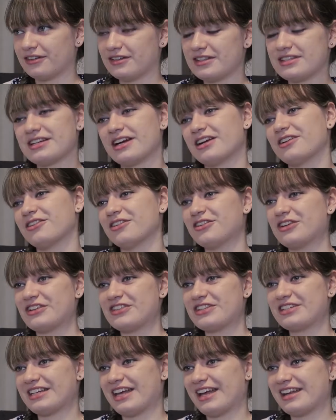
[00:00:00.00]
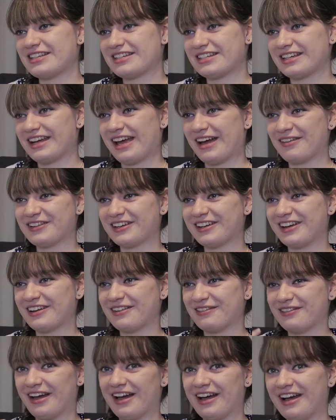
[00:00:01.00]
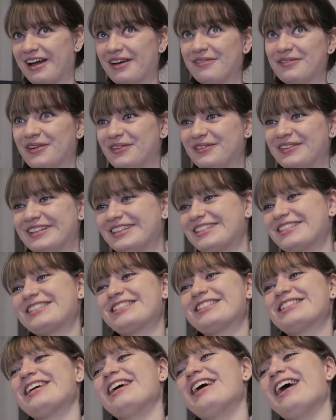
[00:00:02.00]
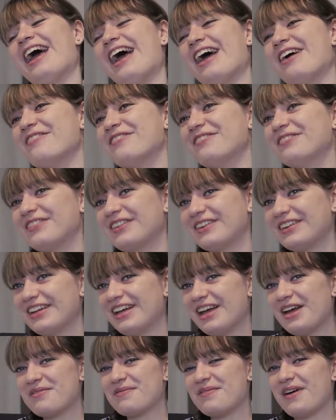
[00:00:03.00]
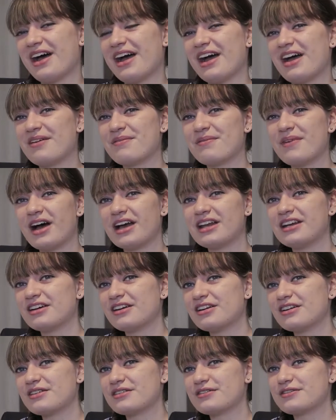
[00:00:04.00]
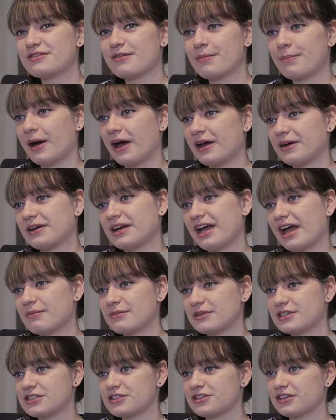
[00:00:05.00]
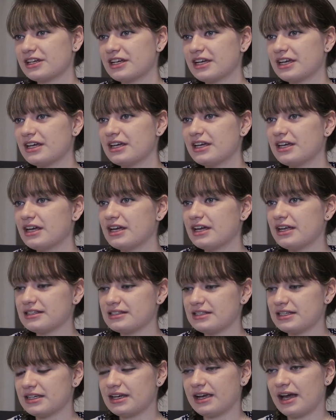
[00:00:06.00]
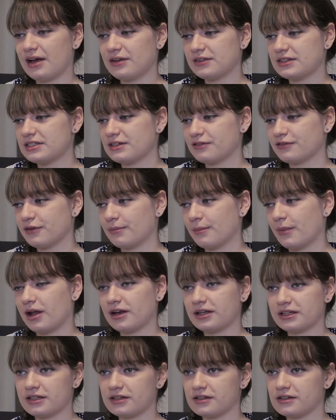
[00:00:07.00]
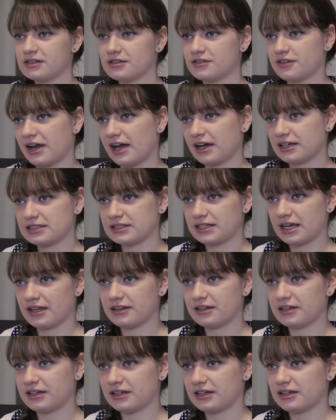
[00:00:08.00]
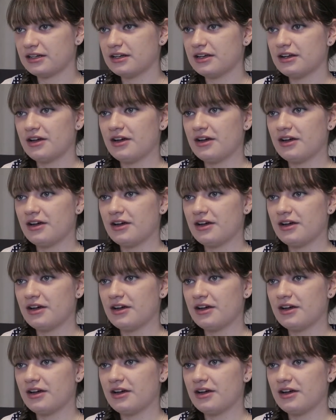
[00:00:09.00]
and start understanding, having kind of aha moments. I love biochemistry, seeing how the different molecules react together.